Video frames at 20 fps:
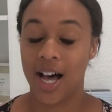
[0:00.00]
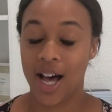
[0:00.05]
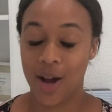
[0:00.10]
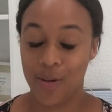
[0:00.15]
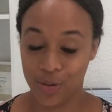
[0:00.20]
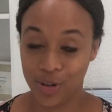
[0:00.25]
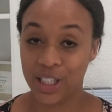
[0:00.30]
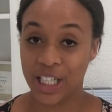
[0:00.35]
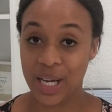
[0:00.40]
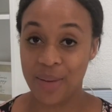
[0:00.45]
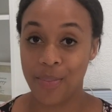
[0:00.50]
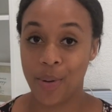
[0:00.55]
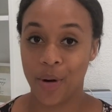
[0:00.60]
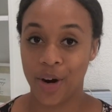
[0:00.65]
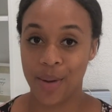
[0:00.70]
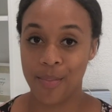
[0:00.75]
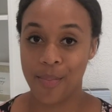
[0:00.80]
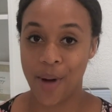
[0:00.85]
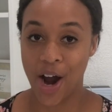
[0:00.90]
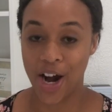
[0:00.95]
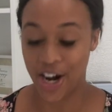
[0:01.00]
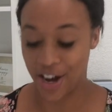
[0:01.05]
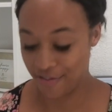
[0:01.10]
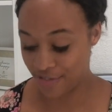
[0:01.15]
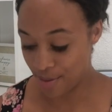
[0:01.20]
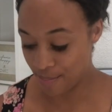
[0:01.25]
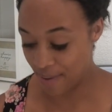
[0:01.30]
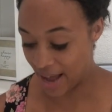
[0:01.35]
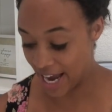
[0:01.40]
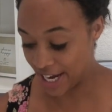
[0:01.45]
A really important part
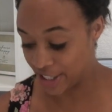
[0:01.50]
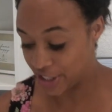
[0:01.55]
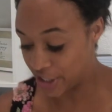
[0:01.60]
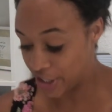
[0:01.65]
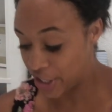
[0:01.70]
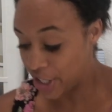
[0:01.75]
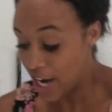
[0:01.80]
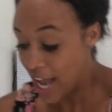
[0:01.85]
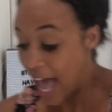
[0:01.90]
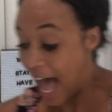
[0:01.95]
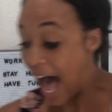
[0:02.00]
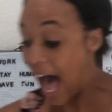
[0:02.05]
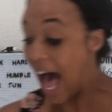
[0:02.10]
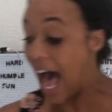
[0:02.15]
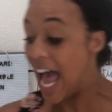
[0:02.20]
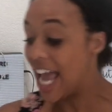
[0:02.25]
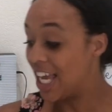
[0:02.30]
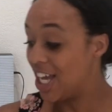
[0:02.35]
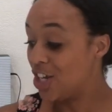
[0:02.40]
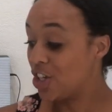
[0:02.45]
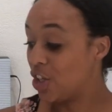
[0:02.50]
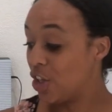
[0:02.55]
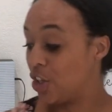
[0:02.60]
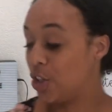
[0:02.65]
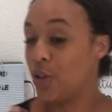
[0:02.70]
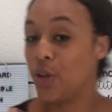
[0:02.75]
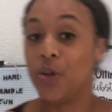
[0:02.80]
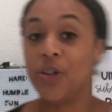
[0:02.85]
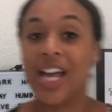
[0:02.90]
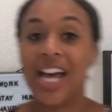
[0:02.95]
of the binder, I
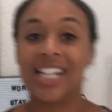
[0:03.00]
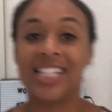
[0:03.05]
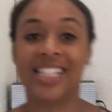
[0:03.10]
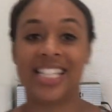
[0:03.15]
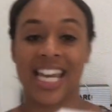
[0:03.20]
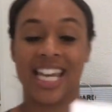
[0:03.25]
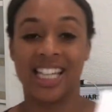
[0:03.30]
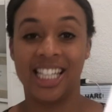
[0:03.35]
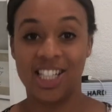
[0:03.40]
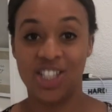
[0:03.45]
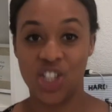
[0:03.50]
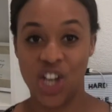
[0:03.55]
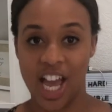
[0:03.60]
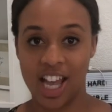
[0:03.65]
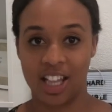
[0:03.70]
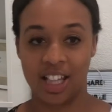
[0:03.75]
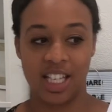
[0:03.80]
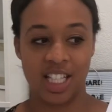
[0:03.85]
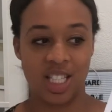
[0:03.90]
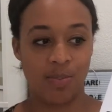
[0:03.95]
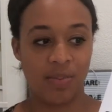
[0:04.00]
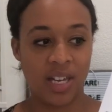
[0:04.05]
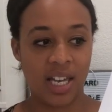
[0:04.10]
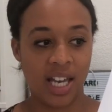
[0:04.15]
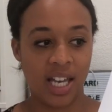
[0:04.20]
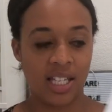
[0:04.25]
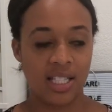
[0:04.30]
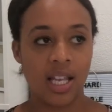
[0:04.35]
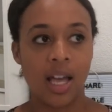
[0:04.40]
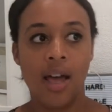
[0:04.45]
include a daily checklist,
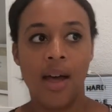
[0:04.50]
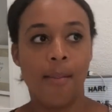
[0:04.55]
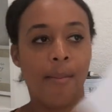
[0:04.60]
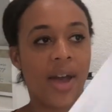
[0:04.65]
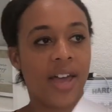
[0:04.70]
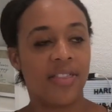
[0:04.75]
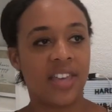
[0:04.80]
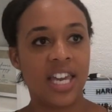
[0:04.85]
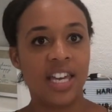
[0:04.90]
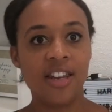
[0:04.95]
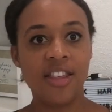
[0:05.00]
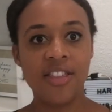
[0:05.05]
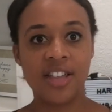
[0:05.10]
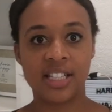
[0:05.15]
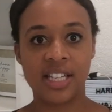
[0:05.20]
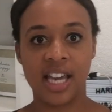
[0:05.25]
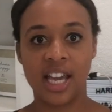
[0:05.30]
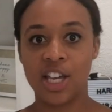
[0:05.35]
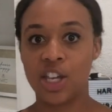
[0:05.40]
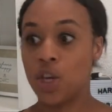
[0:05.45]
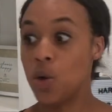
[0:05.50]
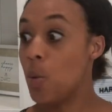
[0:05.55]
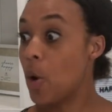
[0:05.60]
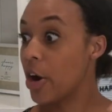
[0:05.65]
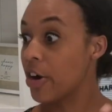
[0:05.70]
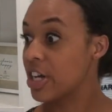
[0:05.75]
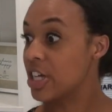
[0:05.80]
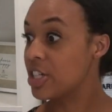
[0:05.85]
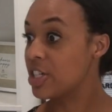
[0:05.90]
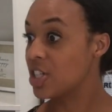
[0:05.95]
because by the end of the day, you
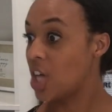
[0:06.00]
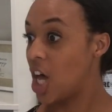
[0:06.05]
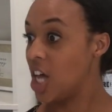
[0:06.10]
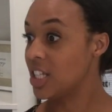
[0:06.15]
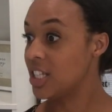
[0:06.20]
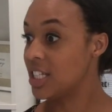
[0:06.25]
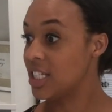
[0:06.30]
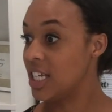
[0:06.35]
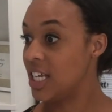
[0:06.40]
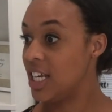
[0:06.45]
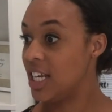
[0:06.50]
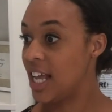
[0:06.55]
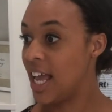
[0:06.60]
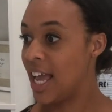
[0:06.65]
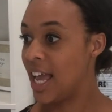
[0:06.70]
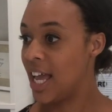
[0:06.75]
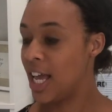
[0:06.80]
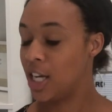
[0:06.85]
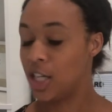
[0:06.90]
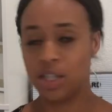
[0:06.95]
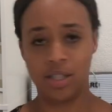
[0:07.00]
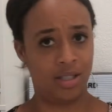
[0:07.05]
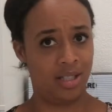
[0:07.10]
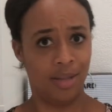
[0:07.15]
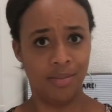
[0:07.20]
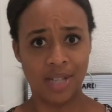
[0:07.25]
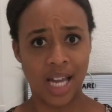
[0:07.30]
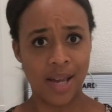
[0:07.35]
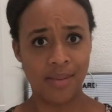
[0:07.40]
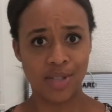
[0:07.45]
are exhausted and
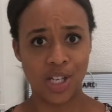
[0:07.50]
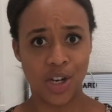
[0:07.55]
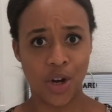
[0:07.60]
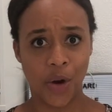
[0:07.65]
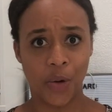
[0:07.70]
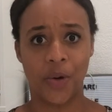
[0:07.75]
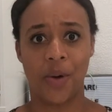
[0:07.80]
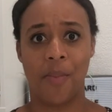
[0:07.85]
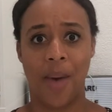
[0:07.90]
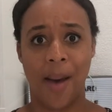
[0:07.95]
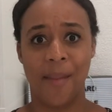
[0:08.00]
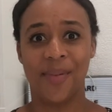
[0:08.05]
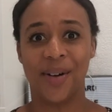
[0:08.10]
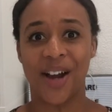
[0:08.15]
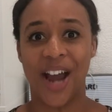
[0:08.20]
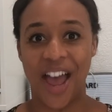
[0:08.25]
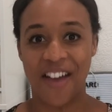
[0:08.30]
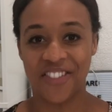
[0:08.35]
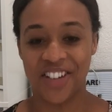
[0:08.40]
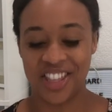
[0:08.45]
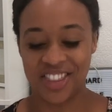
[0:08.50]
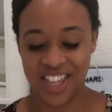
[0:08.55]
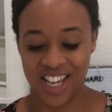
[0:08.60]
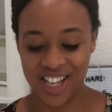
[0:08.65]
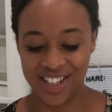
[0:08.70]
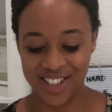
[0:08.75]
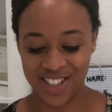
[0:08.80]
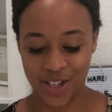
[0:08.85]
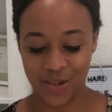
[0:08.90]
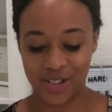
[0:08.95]
sometimes you don't remember
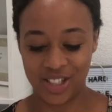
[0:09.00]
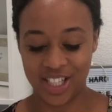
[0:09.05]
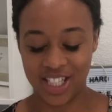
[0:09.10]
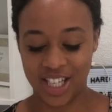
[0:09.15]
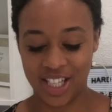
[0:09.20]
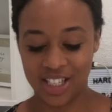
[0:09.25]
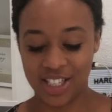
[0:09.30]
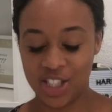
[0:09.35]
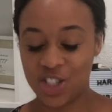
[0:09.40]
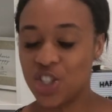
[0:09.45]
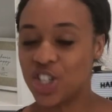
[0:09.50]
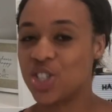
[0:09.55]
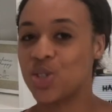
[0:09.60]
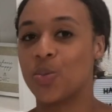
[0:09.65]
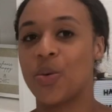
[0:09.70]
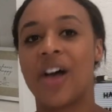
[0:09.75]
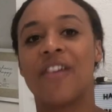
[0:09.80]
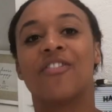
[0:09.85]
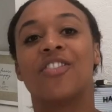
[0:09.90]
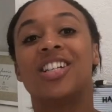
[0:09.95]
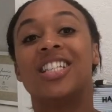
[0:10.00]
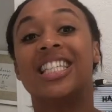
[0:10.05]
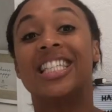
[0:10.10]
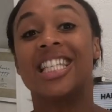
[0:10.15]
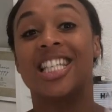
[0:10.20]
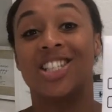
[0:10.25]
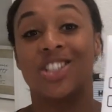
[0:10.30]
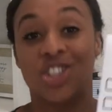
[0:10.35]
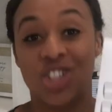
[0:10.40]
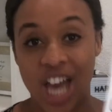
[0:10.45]
everything. So it's good to just reference
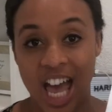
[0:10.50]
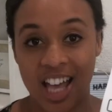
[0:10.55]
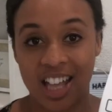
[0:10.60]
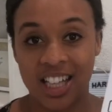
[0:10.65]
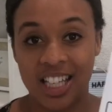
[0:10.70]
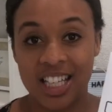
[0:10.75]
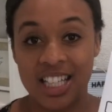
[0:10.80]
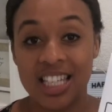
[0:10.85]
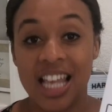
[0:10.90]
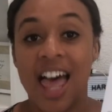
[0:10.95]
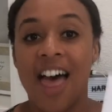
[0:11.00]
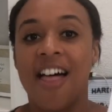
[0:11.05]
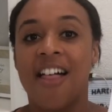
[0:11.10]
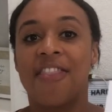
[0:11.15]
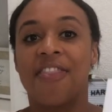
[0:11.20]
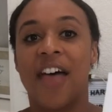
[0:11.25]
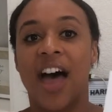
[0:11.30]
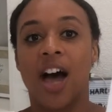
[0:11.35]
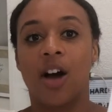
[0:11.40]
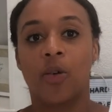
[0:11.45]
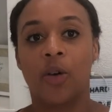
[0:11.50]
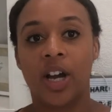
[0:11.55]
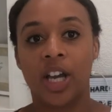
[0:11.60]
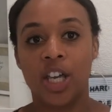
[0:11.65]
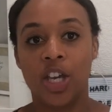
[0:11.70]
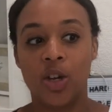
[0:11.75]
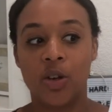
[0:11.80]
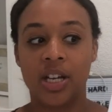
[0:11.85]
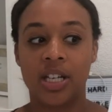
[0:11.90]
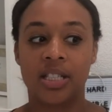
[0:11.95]
this checklist. That way
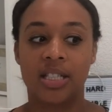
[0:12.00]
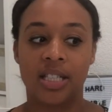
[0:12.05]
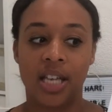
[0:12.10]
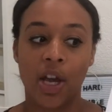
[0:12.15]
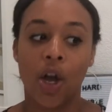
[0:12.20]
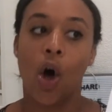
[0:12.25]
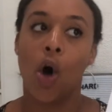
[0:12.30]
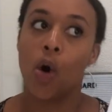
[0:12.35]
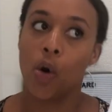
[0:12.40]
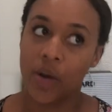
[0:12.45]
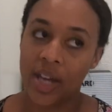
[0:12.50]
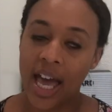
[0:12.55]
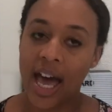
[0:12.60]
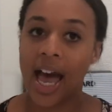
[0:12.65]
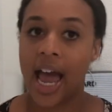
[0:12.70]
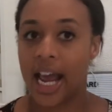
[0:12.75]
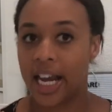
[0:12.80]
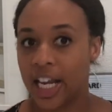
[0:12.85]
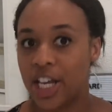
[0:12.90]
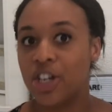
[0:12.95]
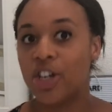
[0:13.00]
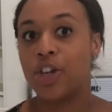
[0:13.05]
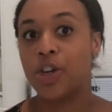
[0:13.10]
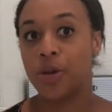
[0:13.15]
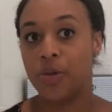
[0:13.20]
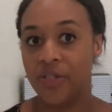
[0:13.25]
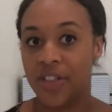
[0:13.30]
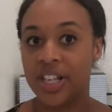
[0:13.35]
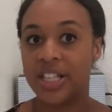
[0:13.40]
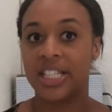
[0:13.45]
you can say, oh yeah, I need to
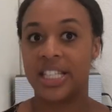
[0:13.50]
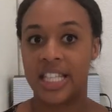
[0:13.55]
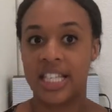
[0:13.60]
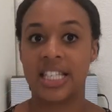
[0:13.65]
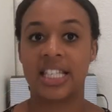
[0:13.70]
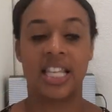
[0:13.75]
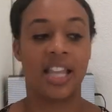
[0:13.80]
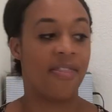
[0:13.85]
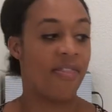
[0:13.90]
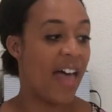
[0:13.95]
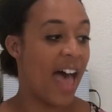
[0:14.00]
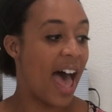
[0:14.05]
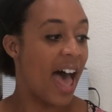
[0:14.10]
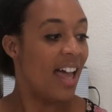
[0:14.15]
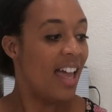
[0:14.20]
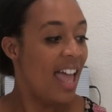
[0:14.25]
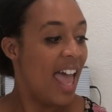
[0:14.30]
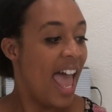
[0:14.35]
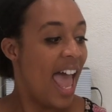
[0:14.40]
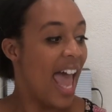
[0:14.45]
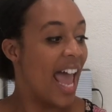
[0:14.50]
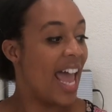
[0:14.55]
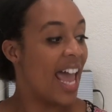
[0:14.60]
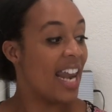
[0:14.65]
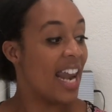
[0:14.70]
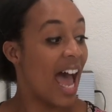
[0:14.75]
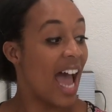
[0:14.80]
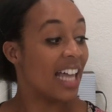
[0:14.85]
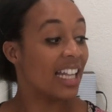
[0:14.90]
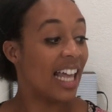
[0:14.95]
do this, this, and that.
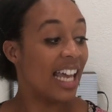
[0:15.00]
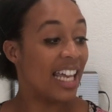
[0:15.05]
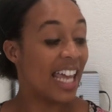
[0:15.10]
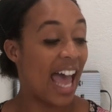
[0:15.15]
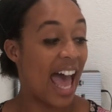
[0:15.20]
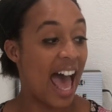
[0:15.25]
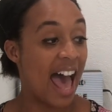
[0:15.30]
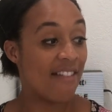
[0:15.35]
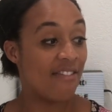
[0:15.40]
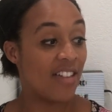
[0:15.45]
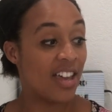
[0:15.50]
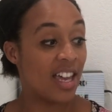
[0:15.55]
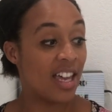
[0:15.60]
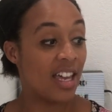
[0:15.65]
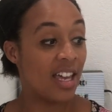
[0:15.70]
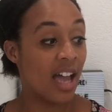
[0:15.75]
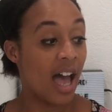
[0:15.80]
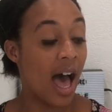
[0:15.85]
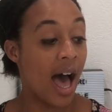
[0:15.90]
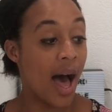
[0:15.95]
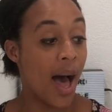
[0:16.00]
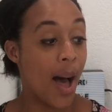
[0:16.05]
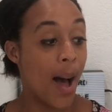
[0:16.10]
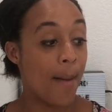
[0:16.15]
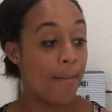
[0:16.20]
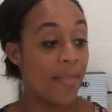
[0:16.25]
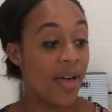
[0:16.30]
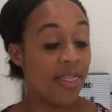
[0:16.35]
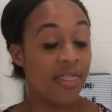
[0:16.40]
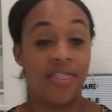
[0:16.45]
And I like having
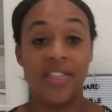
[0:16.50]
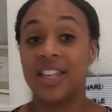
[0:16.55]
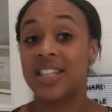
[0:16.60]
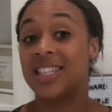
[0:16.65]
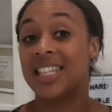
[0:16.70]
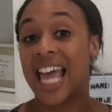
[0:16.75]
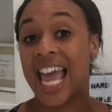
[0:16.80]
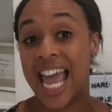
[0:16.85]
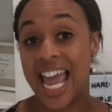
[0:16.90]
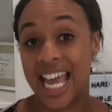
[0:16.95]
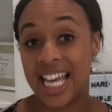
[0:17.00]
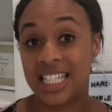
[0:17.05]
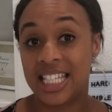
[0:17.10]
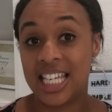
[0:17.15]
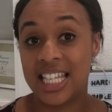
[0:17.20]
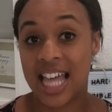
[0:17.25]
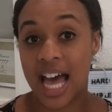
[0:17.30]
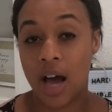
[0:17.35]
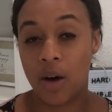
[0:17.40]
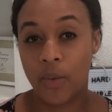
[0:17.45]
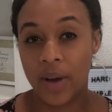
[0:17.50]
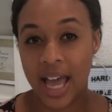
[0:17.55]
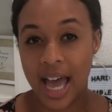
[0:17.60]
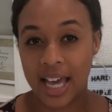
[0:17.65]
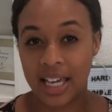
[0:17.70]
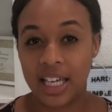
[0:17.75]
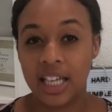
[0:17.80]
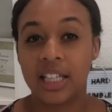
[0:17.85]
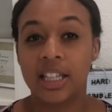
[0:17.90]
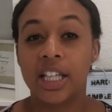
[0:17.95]
this handy. That way
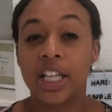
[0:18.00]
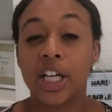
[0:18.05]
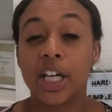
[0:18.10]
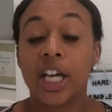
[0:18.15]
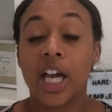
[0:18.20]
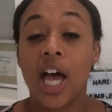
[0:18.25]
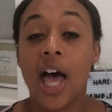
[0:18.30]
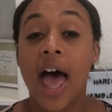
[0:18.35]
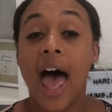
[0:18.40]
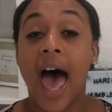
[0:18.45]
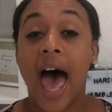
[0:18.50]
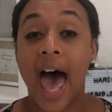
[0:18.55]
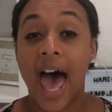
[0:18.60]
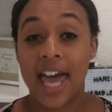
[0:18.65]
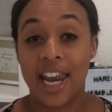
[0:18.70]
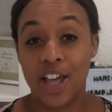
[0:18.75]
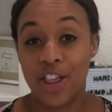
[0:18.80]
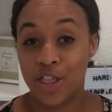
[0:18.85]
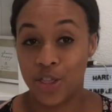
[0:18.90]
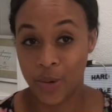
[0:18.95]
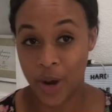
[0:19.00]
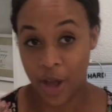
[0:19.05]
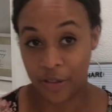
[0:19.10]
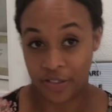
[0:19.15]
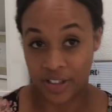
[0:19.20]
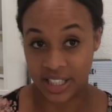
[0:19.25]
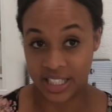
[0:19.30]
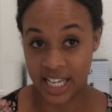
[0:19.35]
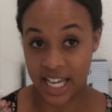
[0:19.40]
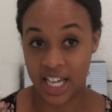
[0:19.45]
I can look at it
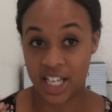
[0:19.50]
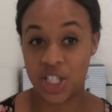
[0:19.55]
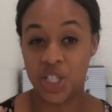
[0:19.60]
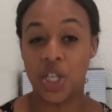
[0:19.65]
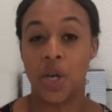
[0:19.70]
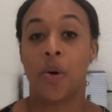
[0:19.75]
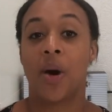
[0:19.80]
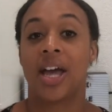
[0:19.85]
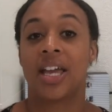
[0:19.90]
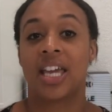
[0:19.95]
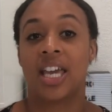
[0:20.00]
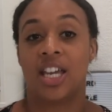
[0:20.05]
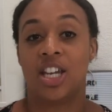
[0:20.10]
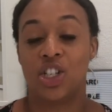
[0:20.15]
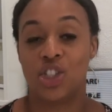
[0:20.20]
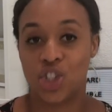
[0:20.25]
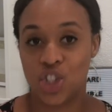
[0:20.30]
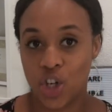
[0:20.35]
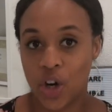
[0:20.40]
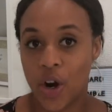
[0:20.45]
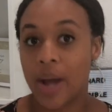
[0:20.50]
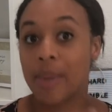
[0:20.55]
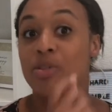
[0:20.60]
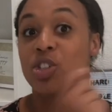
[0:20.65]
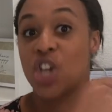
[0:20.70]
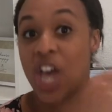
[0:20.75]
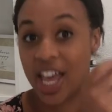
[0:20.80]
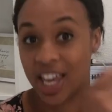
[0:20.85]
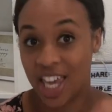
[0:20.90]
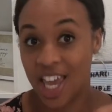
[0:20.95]
throughout the day so I can ensure I'm
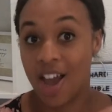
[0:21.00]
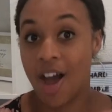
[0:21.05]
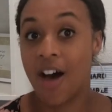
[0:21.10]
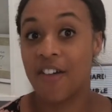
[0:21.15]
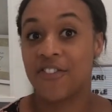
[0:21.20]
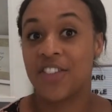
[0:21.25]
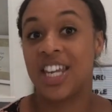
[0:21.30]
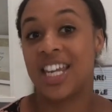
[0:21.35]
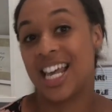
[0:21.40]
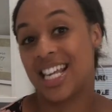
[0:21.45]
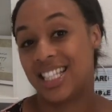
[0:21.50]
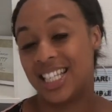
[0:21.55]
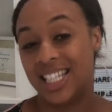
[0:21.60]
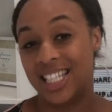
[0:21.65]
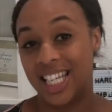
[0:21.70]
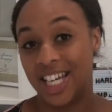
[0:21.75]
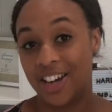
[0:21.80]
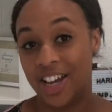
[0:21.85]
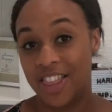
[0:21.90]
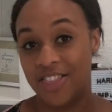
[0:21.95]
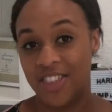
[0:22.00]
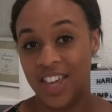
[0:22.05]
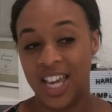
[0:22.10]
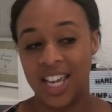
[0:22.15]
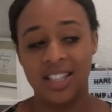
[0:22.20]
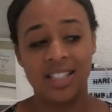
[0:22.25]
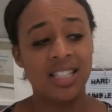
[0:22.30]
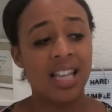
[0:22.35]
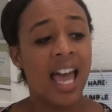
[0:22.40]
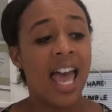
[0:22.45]
checking off the necessary
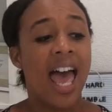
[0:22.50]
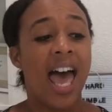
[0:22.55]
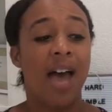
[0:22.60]
things.